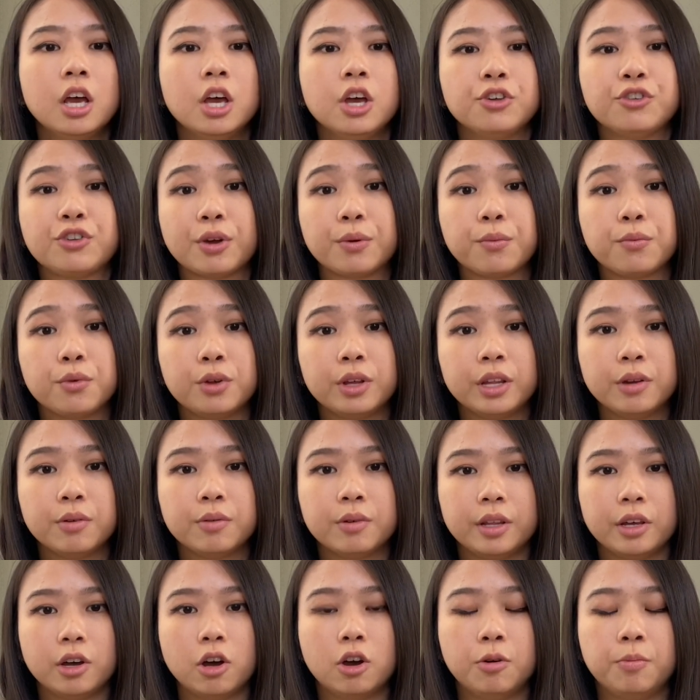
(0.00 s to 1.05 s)
So I'm really,
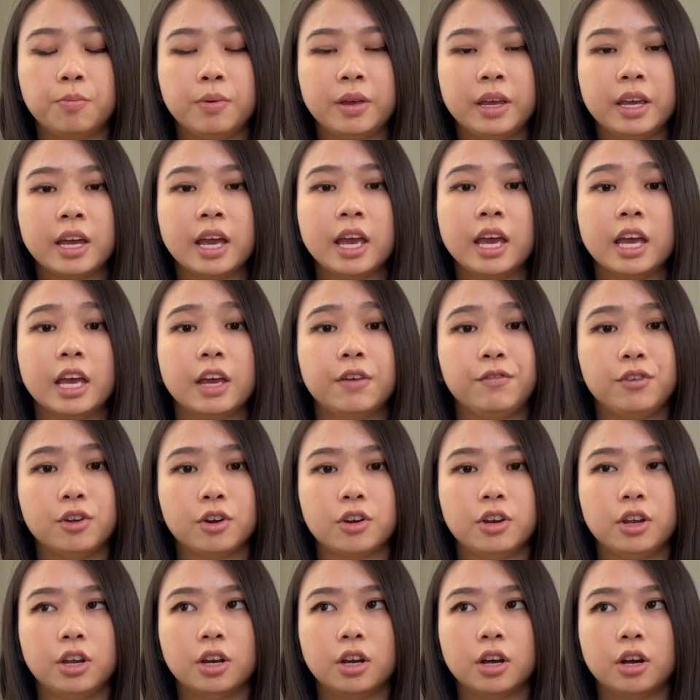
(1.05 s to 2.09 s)
really hoping if you're,
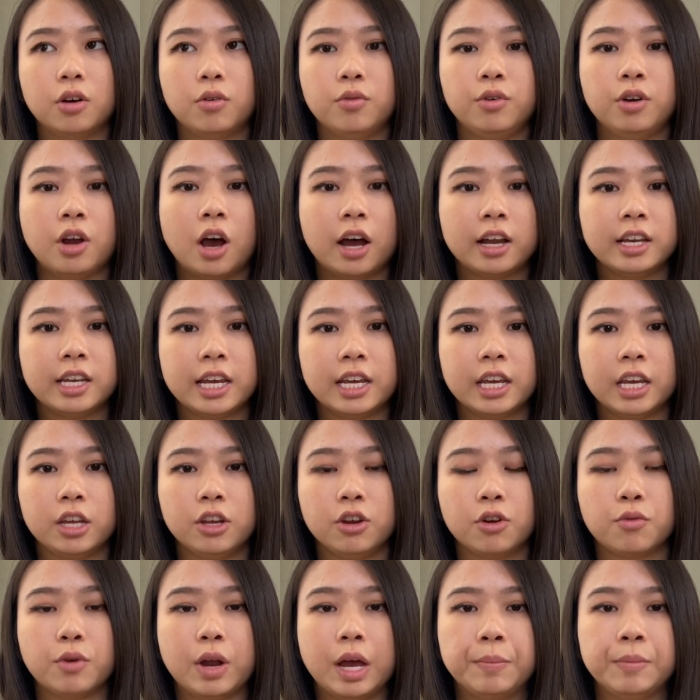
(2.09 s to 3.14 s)
you know, not taking
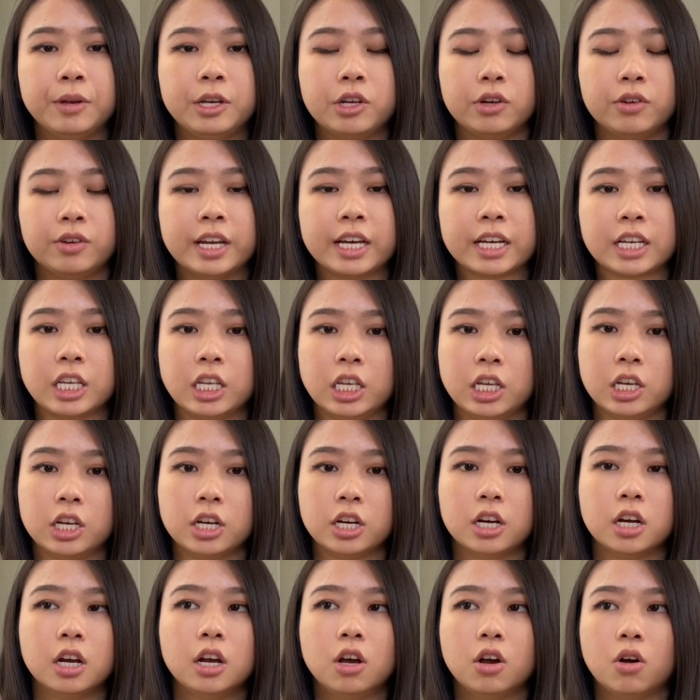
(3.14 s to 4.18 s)
your REB until next
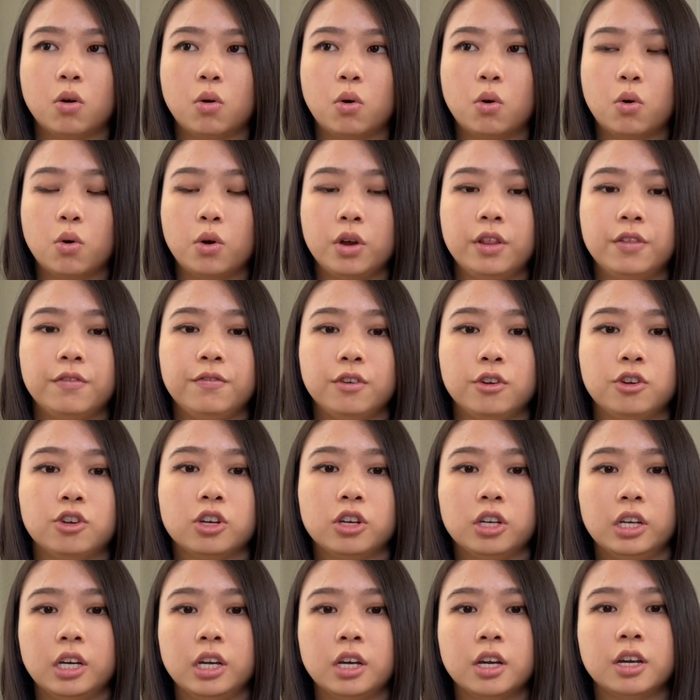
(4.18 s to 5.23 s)
year or in the future
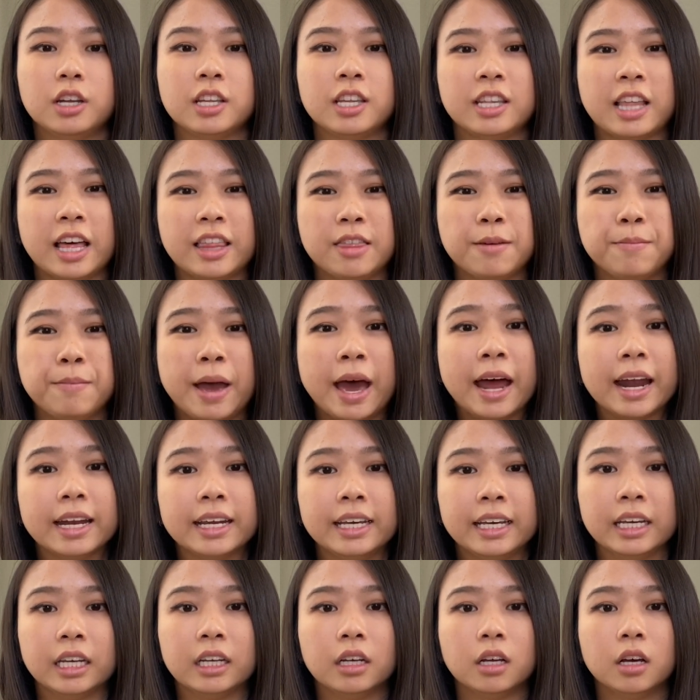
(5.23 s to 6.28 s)
years, that the
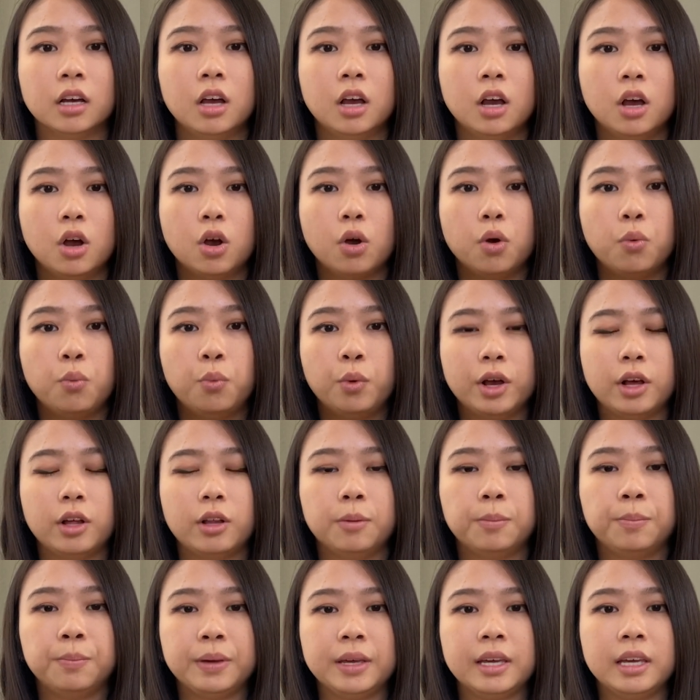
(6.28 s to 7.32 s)
Manikin
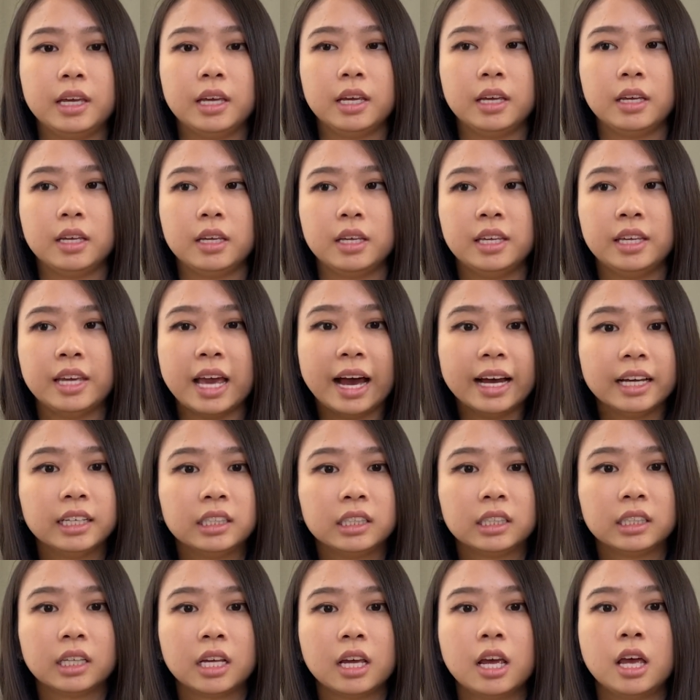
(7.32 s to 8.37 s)
will be
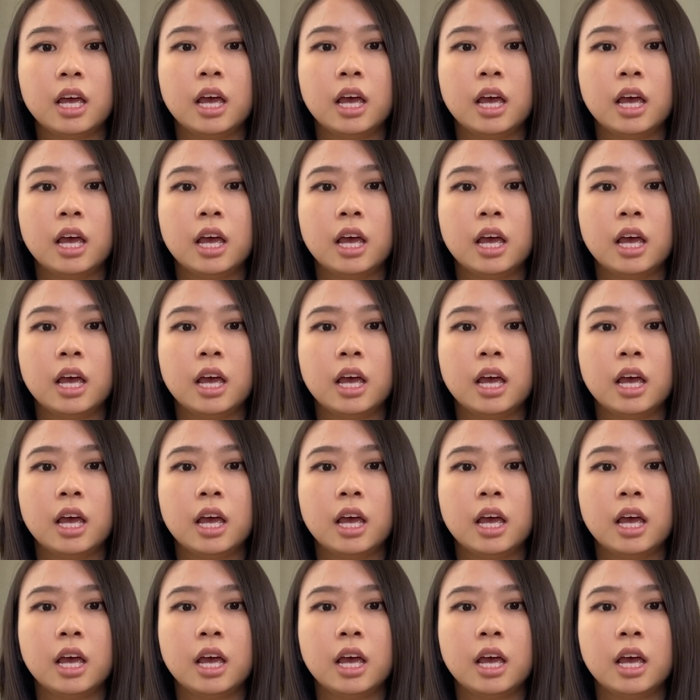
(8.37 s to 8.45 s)
yes.